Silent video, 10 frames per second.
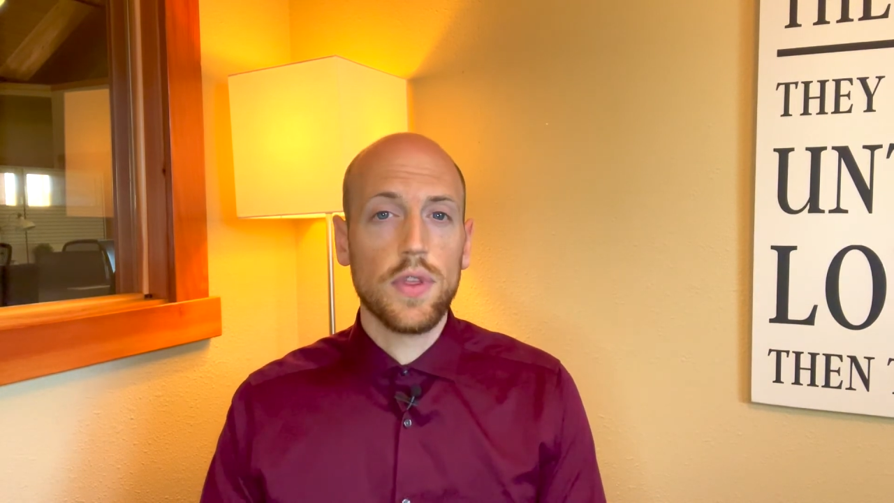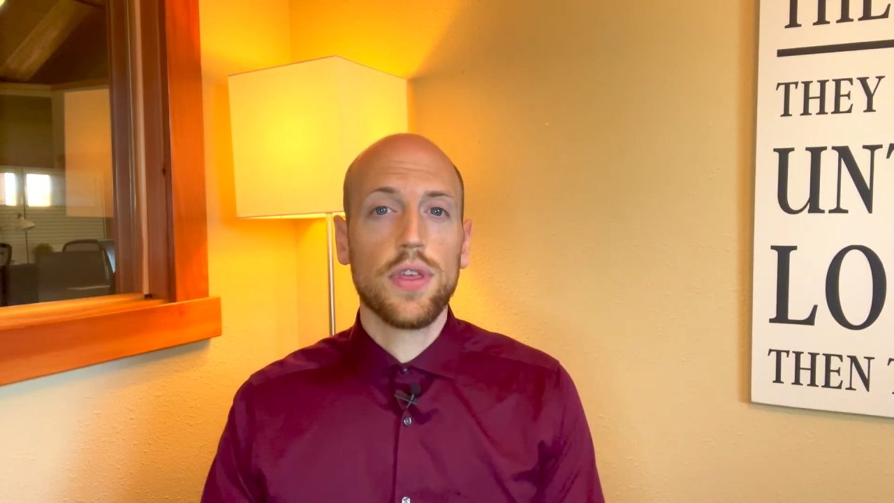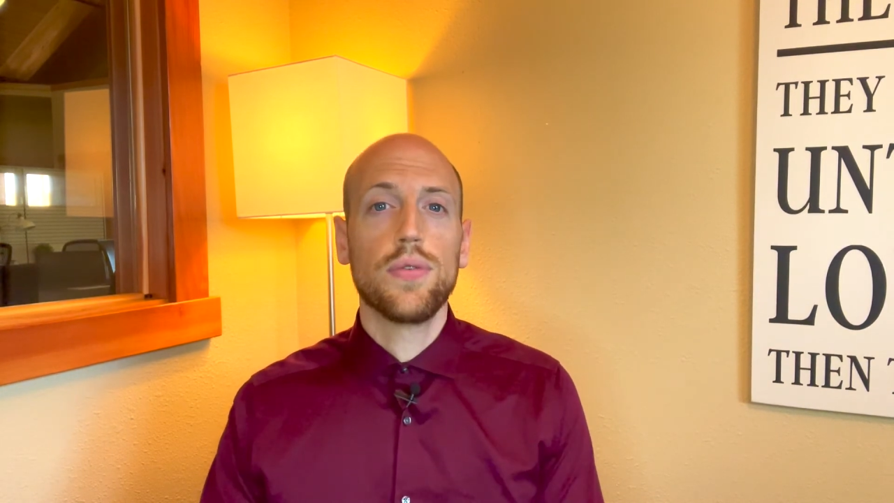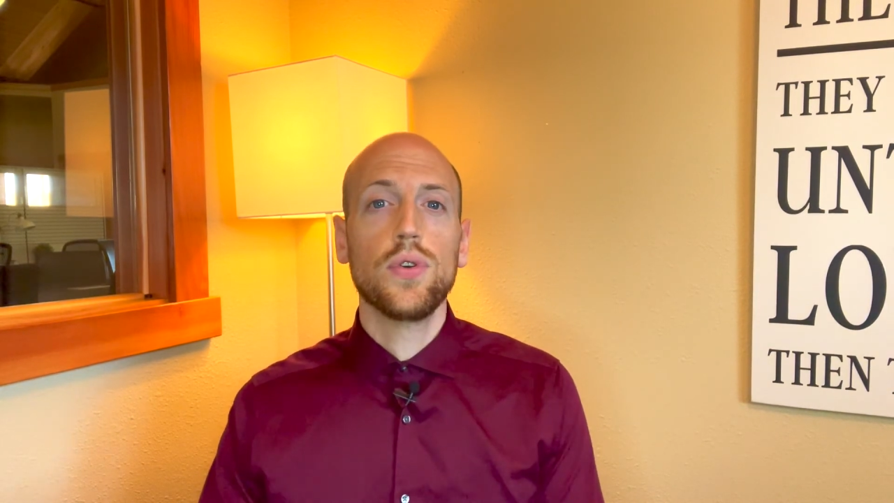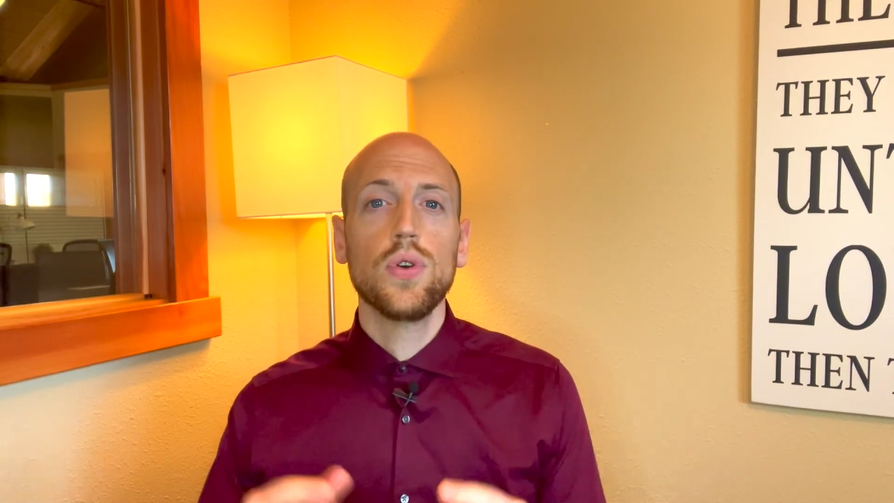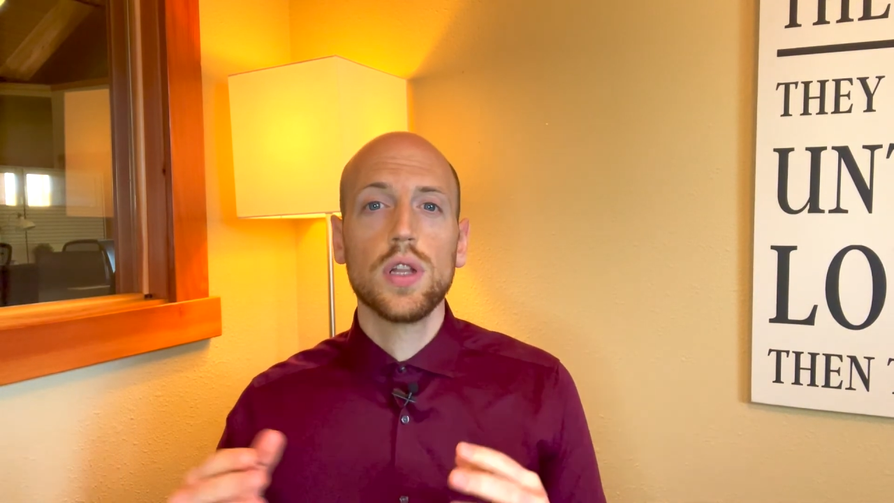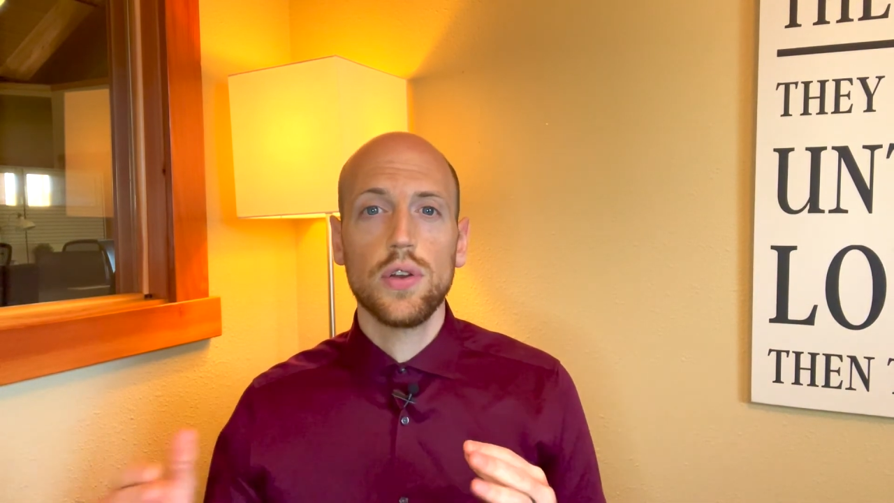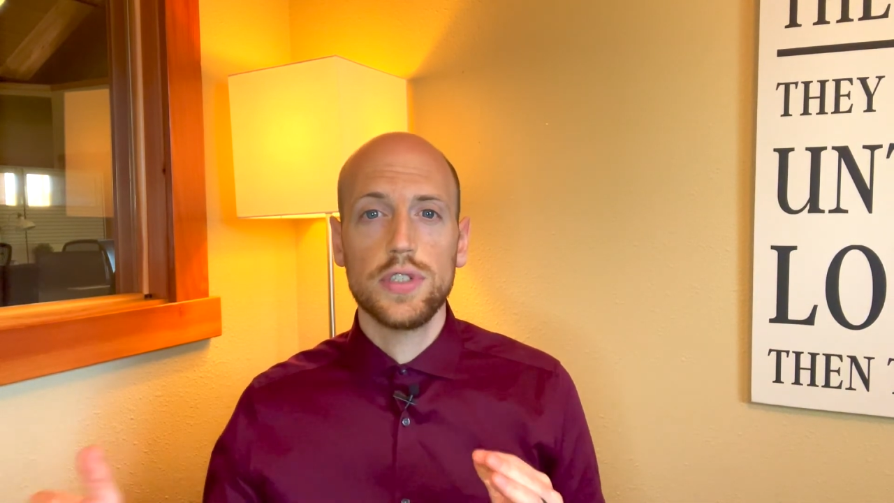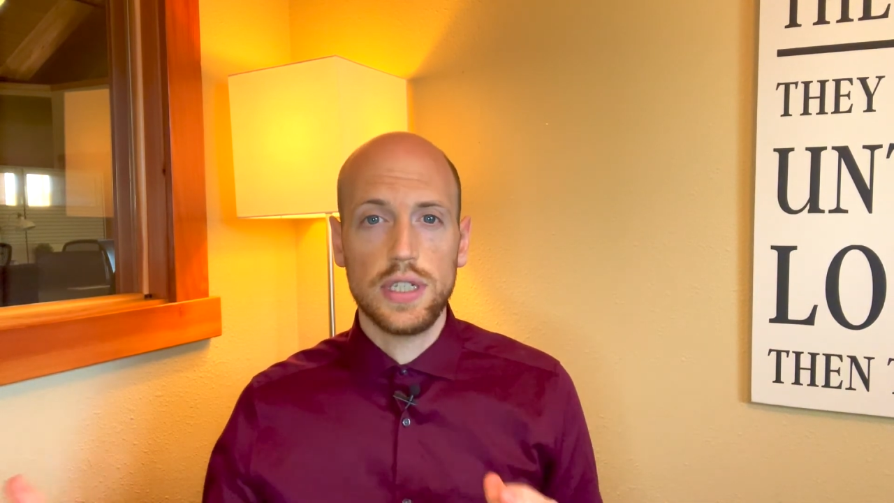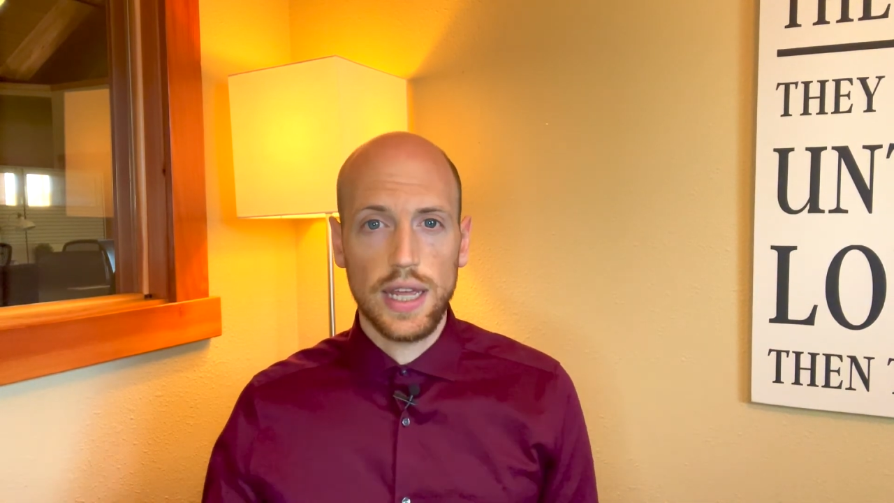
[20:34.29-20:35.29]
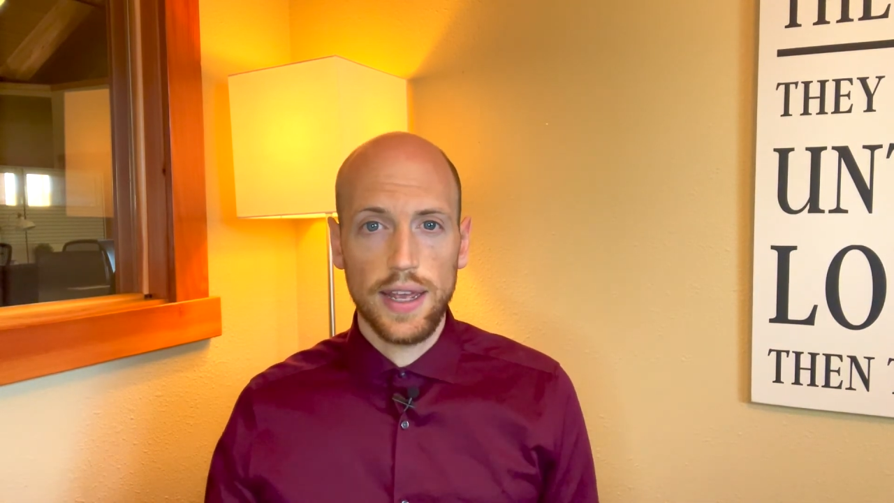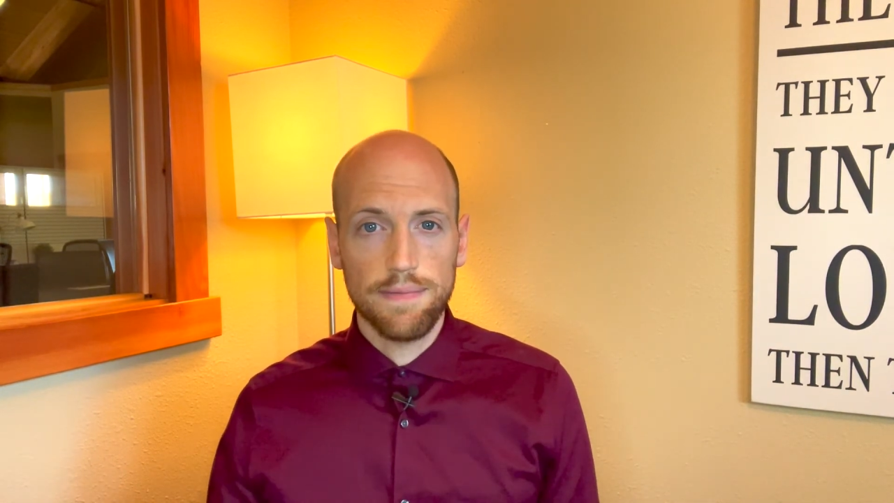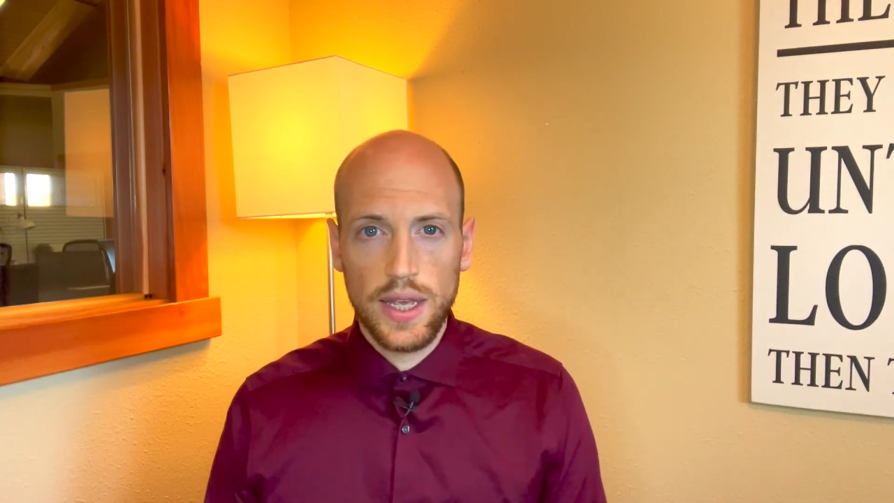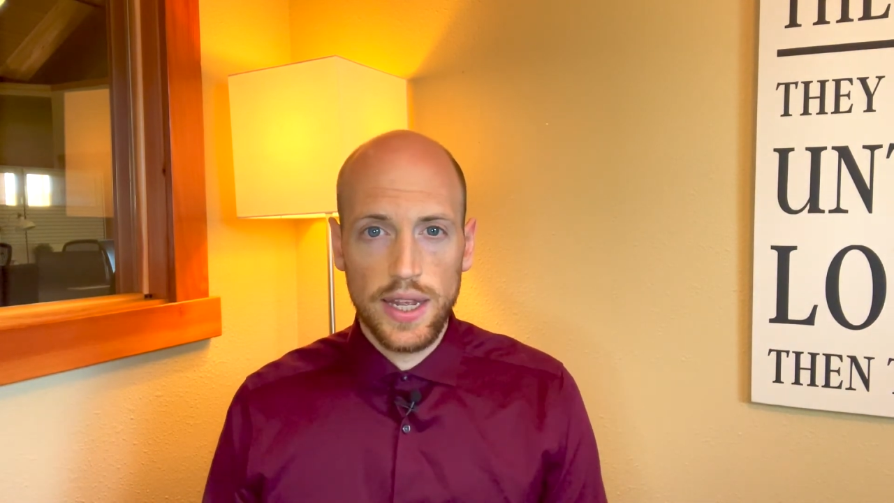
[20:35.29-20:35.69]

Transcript: through closing day.